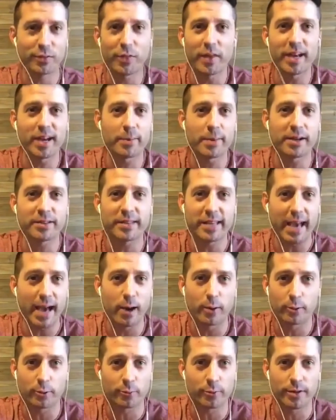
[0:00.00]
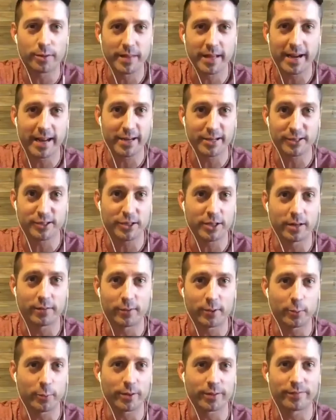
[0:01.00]
thing about the algorithm that I
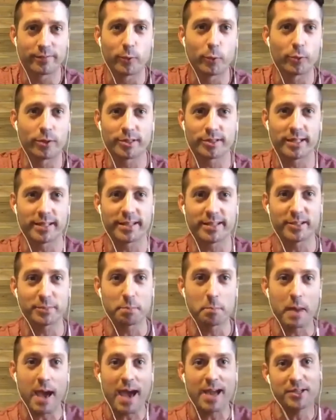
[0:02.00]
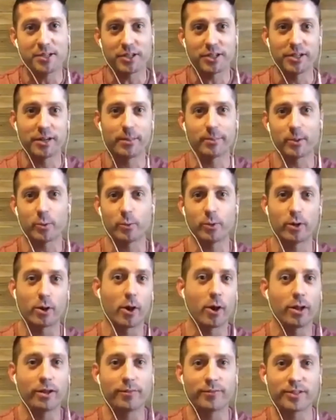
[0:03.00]
discovered where 4 is like this magic number
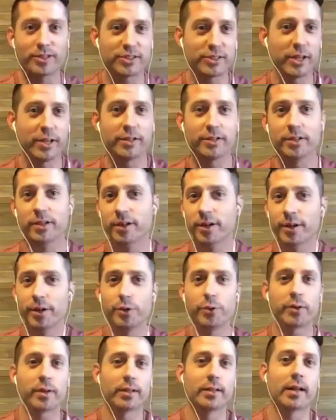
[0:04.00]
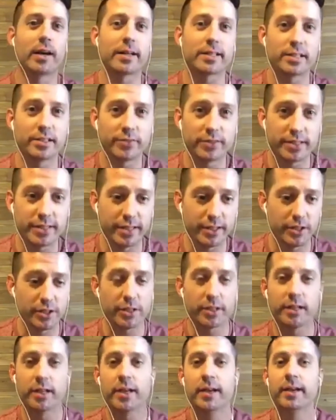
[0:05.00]
where all of a sudden you get lots of
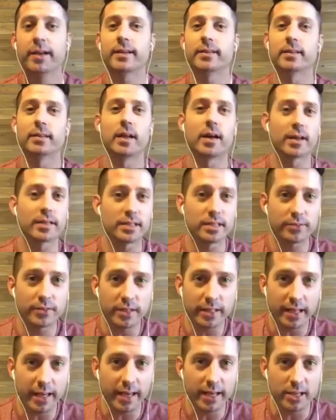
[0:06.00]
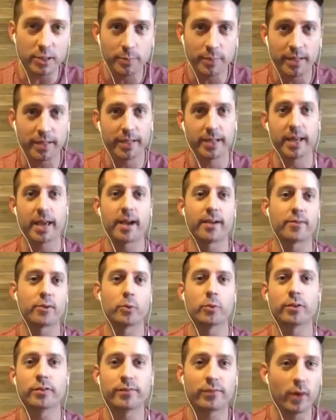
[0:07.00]
attention and lots of engagement and
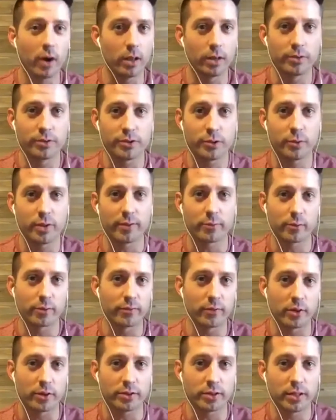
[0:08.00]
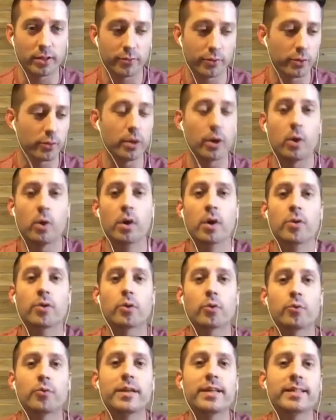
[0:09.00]
everyone follows you and everyone falls in love with you. No,
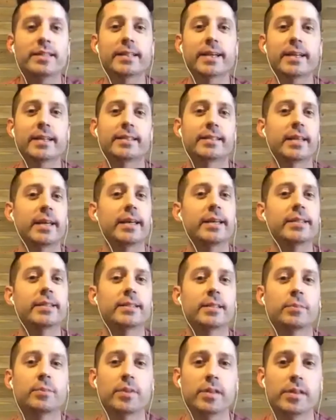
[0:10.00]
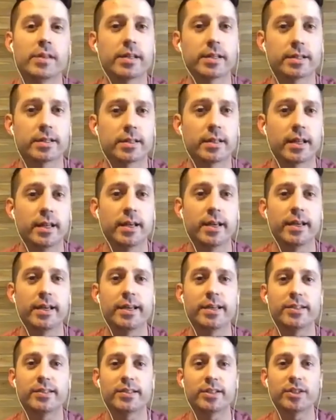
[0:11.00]
the reason I say it is simply this,
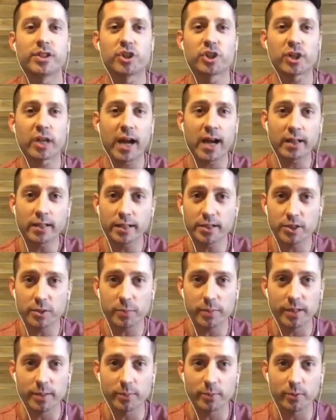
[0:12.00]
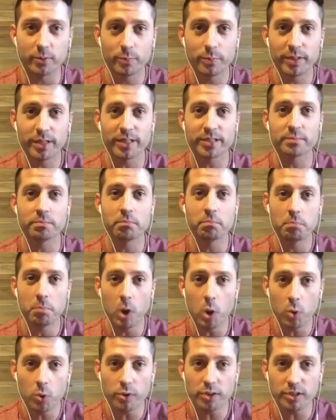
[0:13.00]
is to challenge people, because
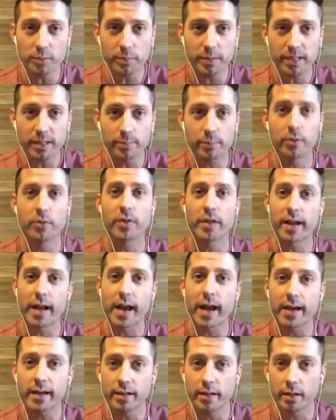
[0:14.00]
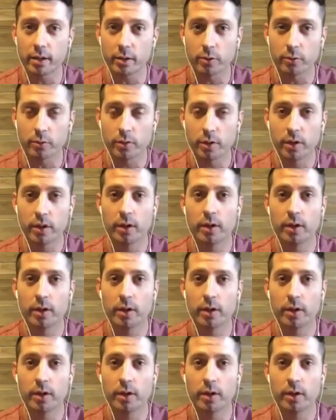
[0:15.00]
most people that I know